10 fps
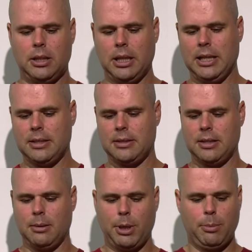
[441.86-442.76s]
links
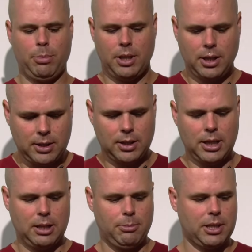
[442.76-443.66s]
that might be
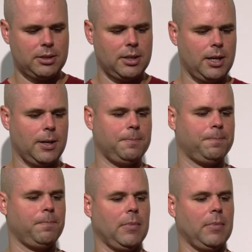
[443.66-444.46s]
in the mix there.